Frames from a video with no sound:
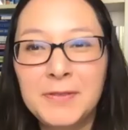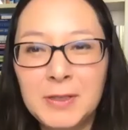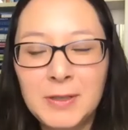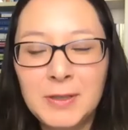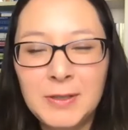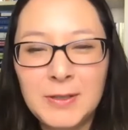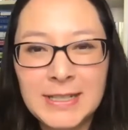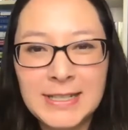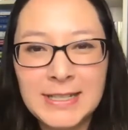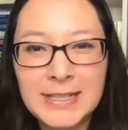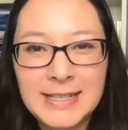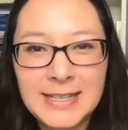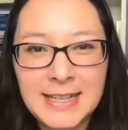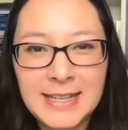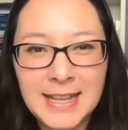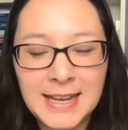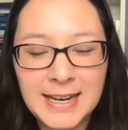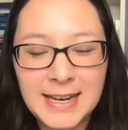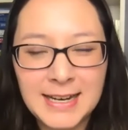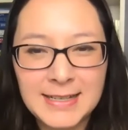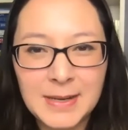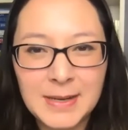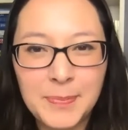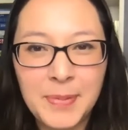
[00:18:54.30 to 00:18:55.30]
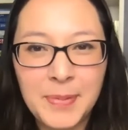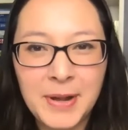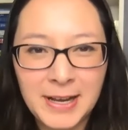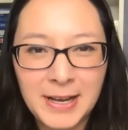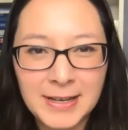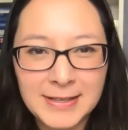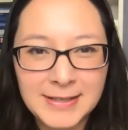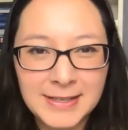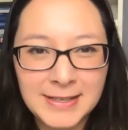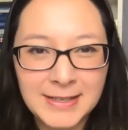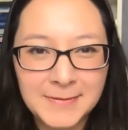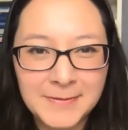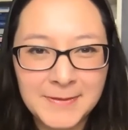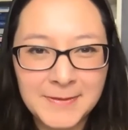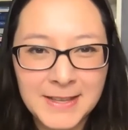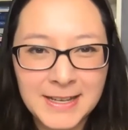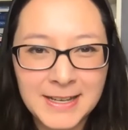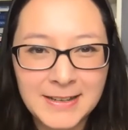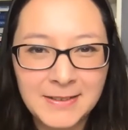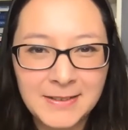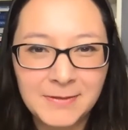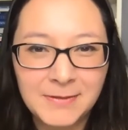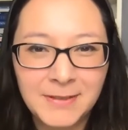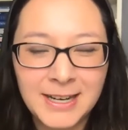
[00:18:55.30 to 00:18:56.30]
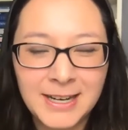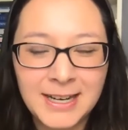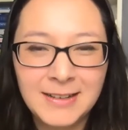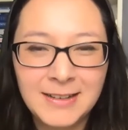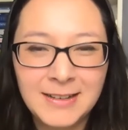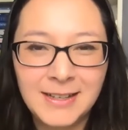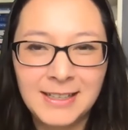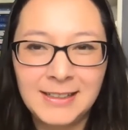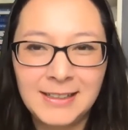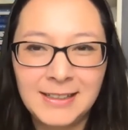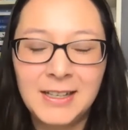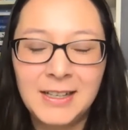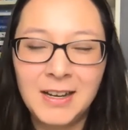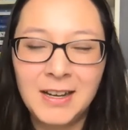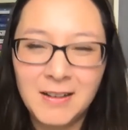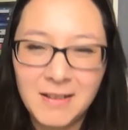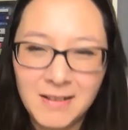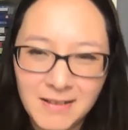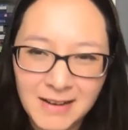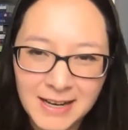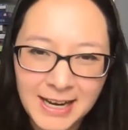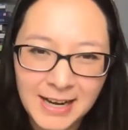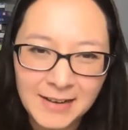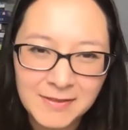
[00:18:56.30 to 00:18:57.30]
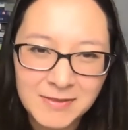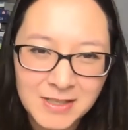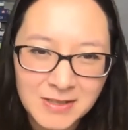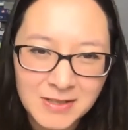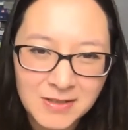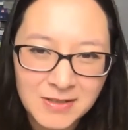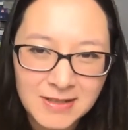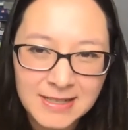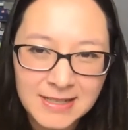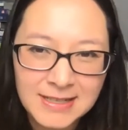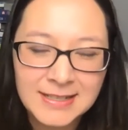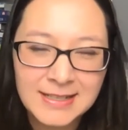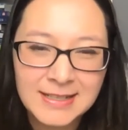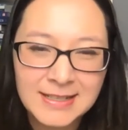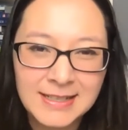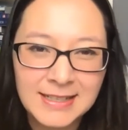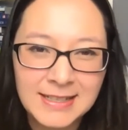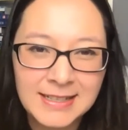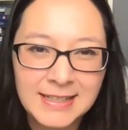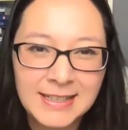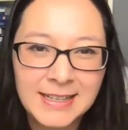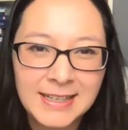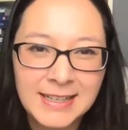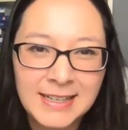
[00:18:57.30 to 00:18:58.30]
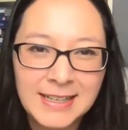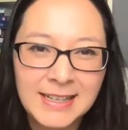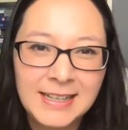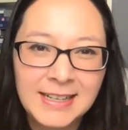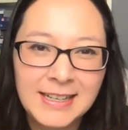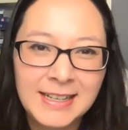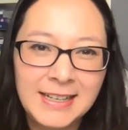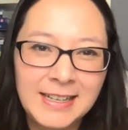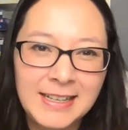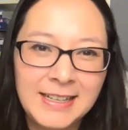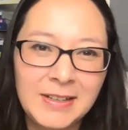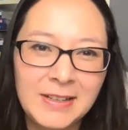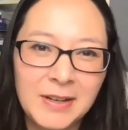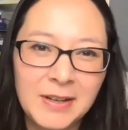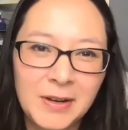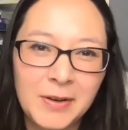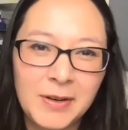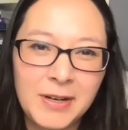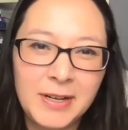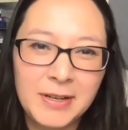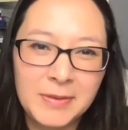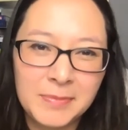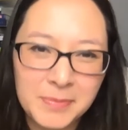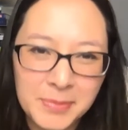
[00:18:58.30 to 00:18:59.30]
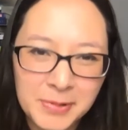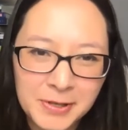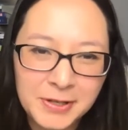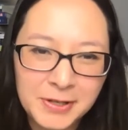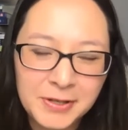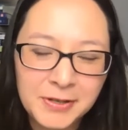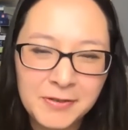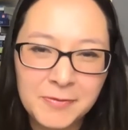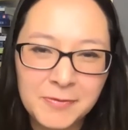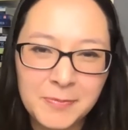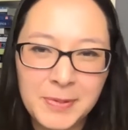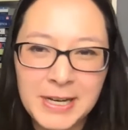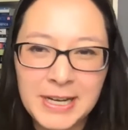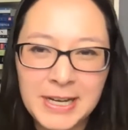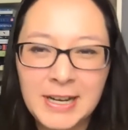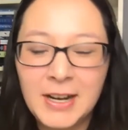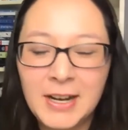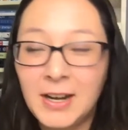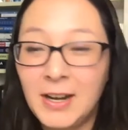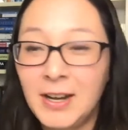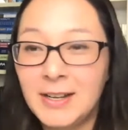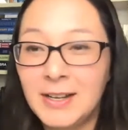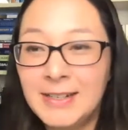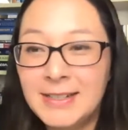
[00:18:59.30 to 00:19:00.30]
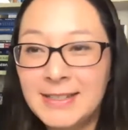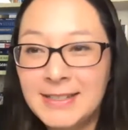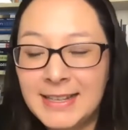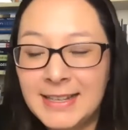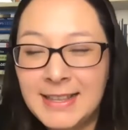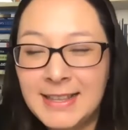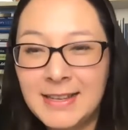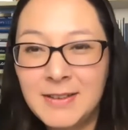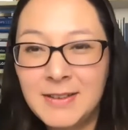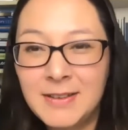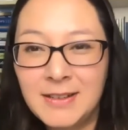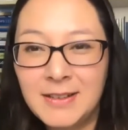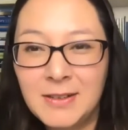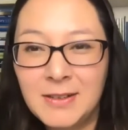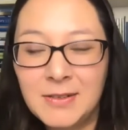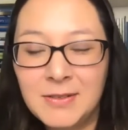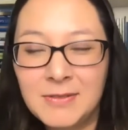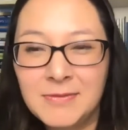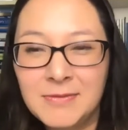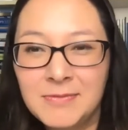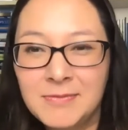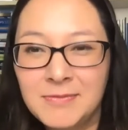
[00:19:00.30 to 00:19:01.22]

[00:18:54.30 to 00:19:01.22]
too to see that as a positive thing, right? Not like, oh, I have to do this to, you know, improve. But honestly, I think, you know,